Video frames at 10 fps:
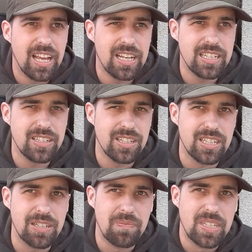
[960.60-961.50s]
and
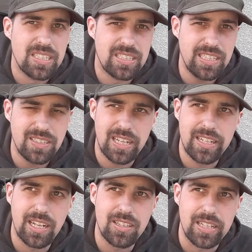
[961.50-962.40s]
uh, since
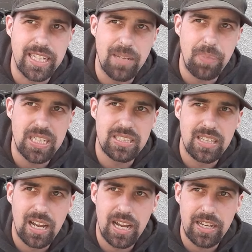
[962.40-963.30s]
I got the guinea
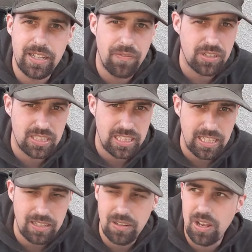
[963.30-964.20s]
pigs, I never
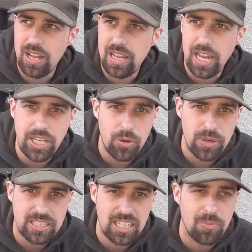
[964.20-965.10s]
seen any
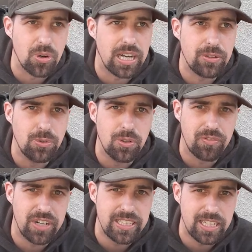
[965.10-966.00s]
rat anymore. I do
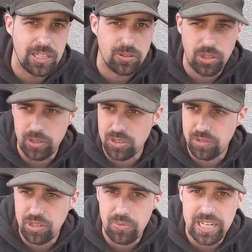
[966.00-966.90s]
not find any tunnels
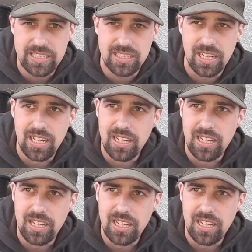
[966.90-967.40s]
of the rats.